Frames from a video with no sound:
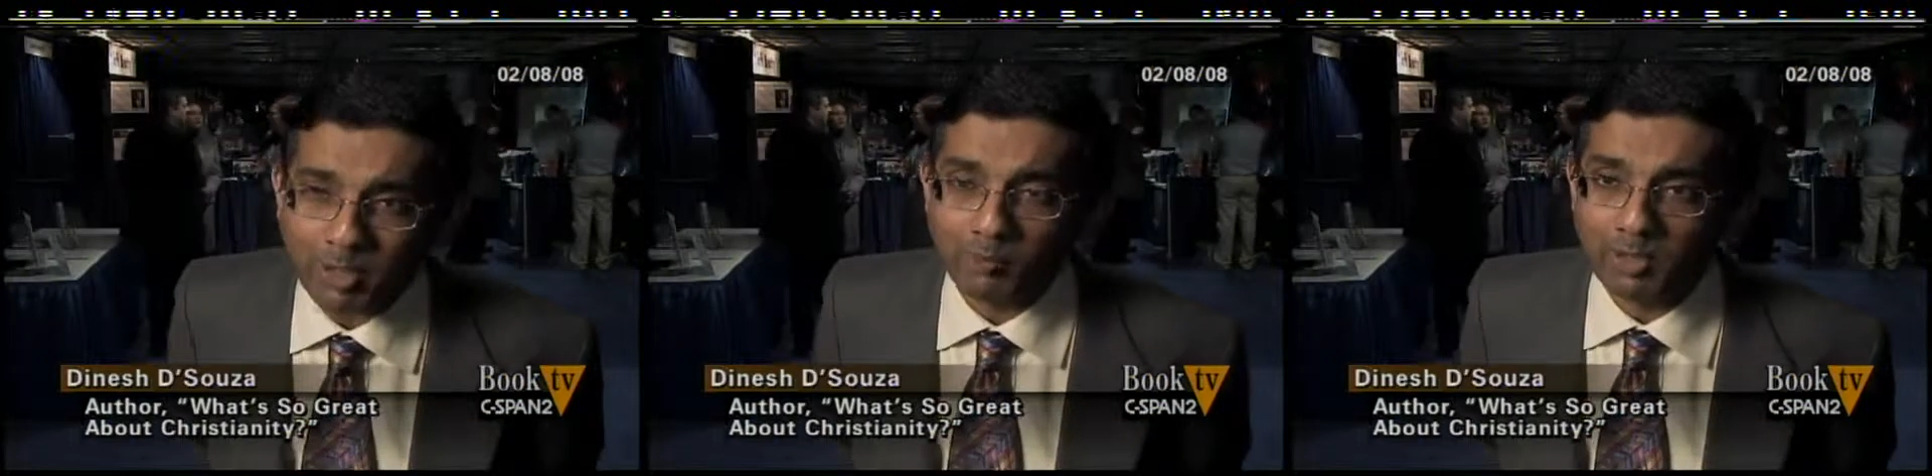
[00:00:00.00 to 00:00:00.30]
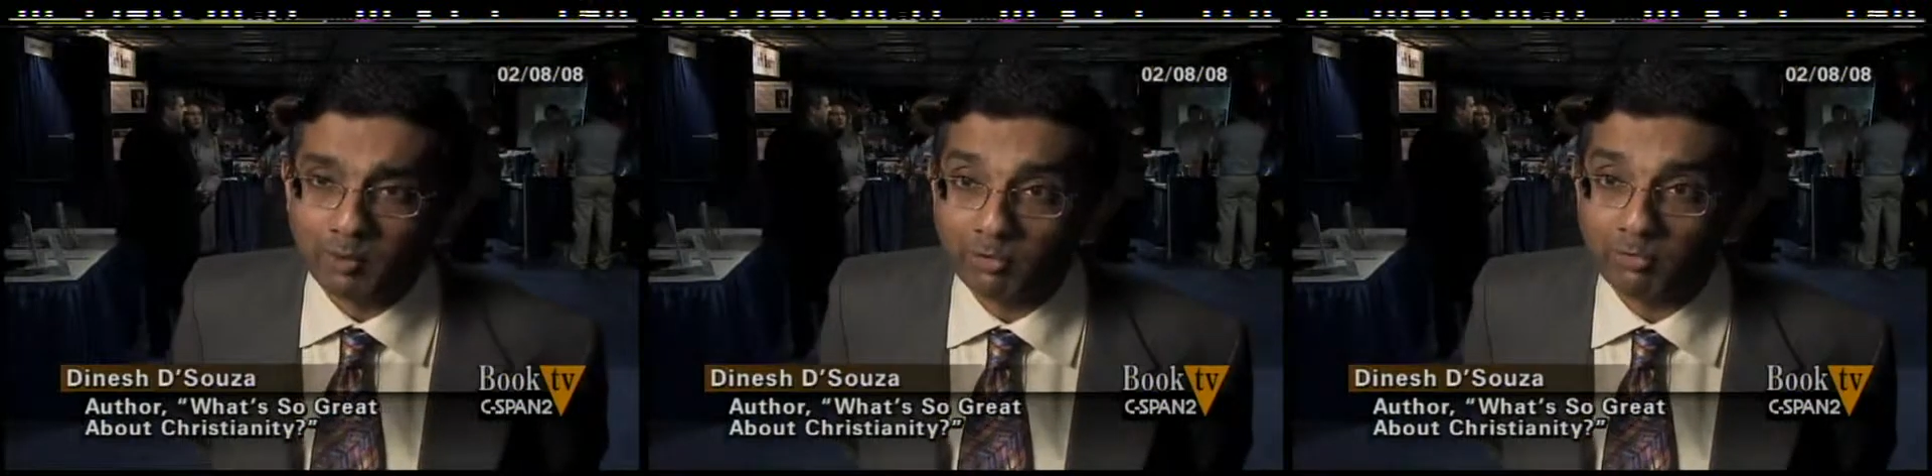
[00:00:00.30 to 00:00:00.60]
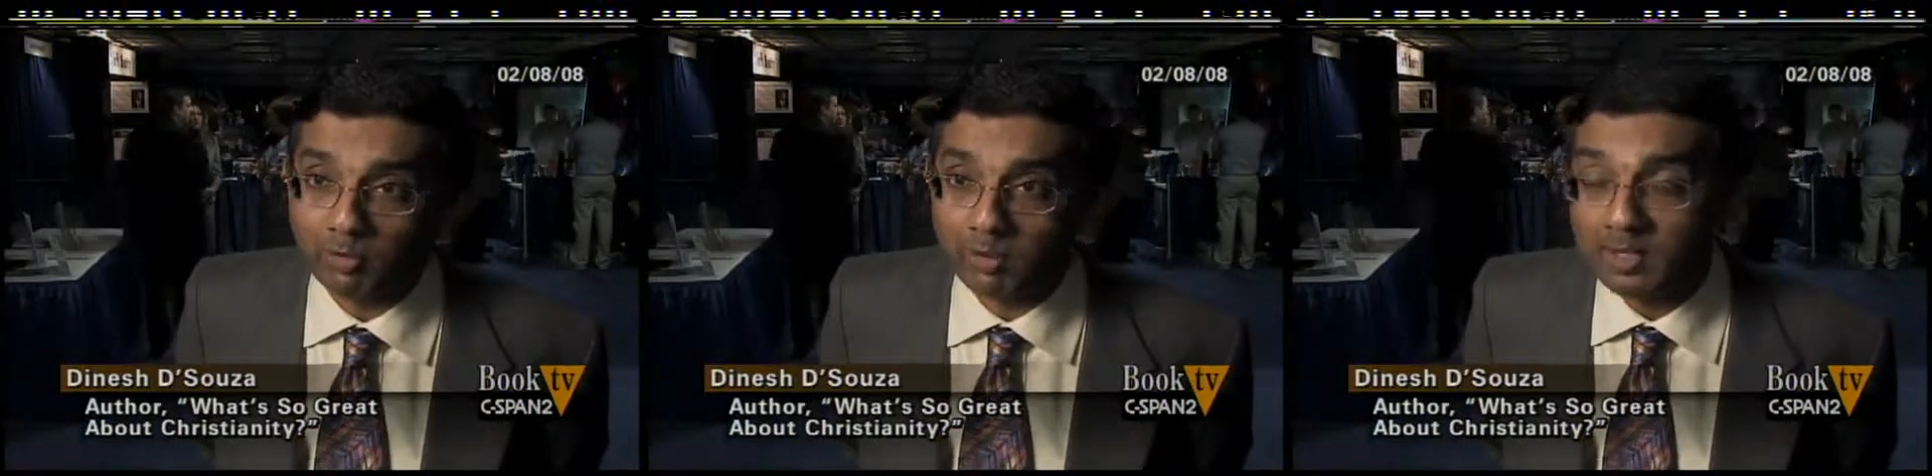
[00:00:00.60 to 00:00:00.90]
to be
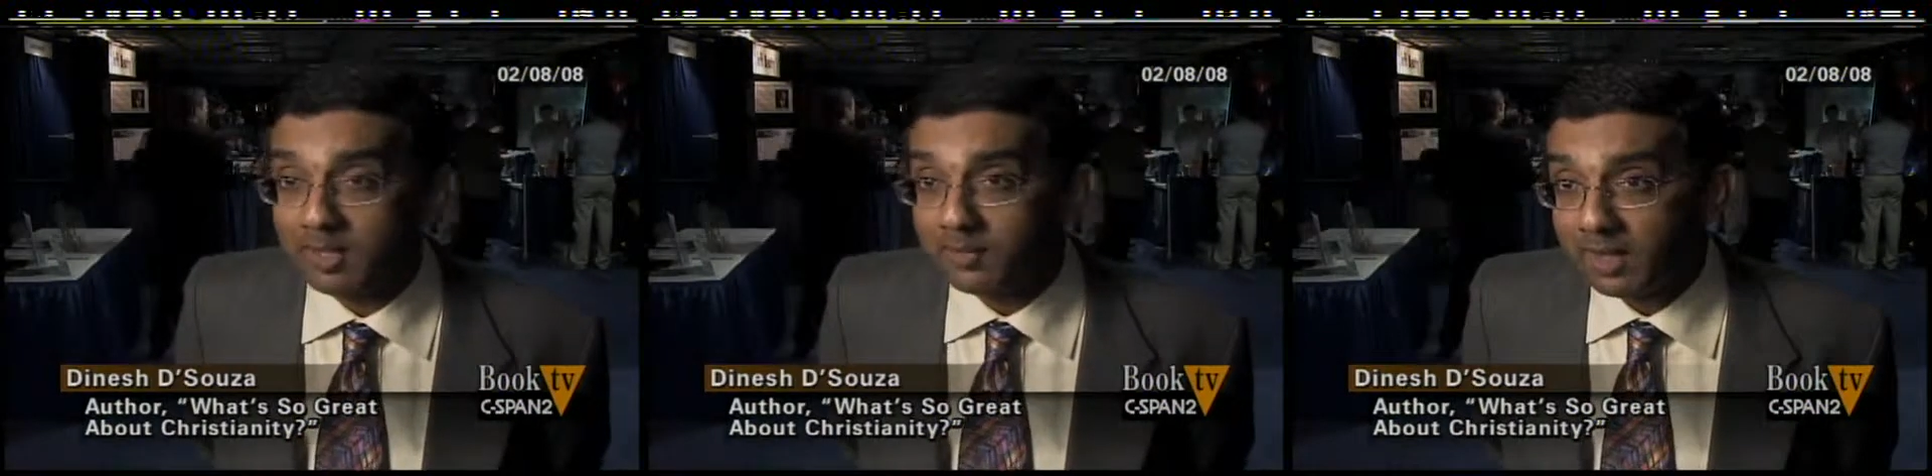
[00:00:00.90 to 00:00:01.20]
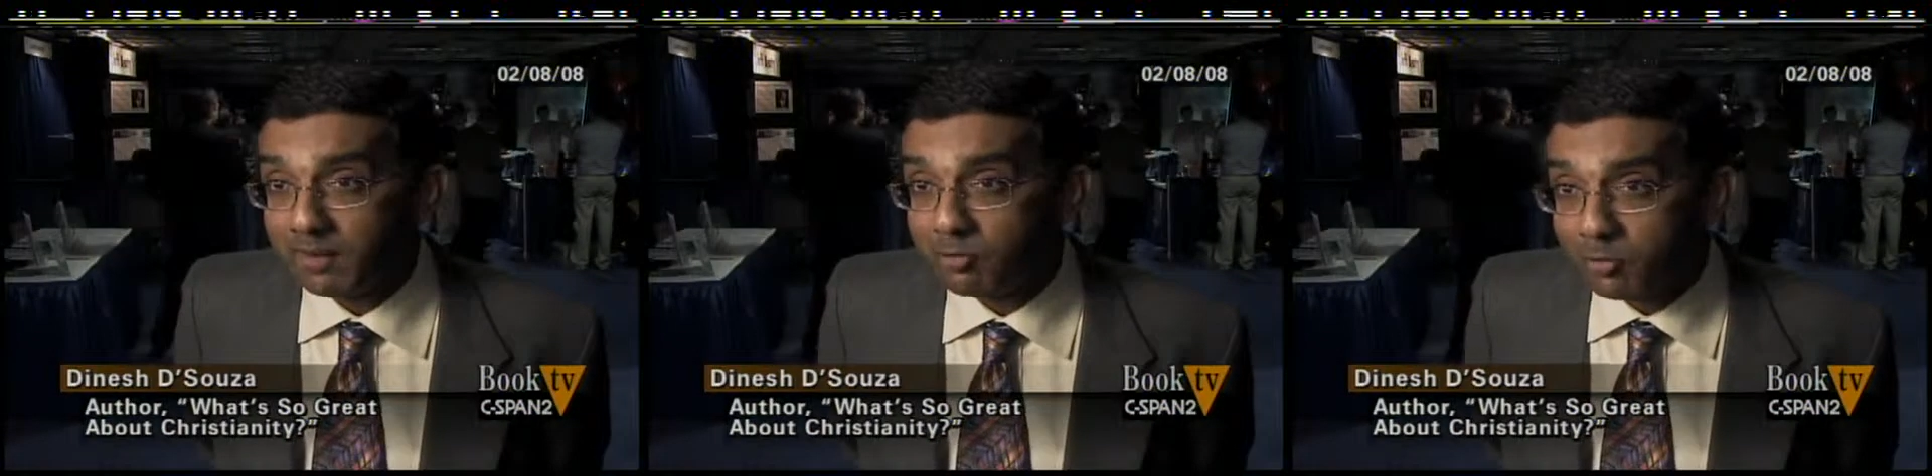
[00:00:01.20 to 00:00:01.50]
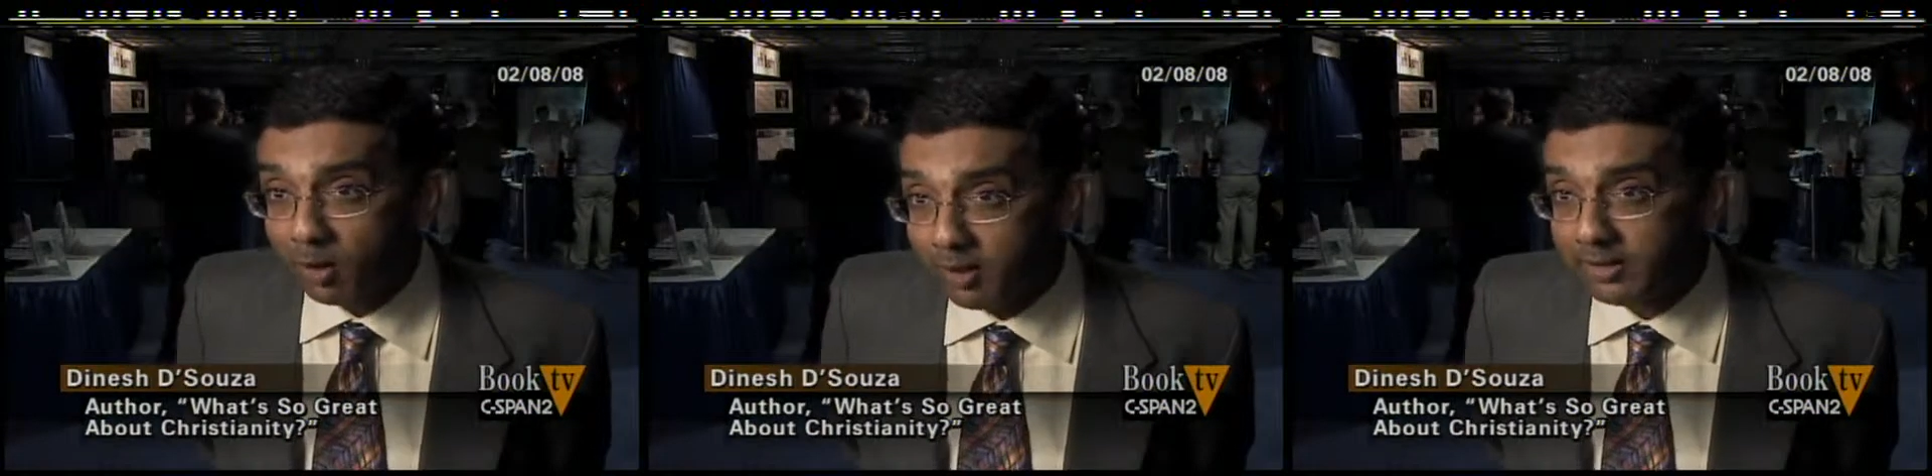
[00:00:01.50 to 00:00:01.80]
Christian, they saw